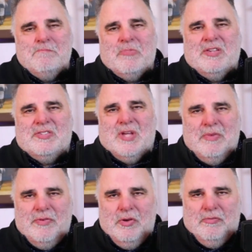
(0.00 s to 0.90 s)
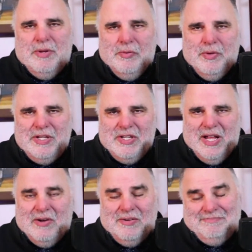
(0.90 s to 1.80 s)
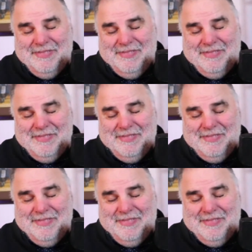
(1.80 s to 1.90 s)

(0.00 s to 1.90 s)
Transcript: some of you have been reaching out.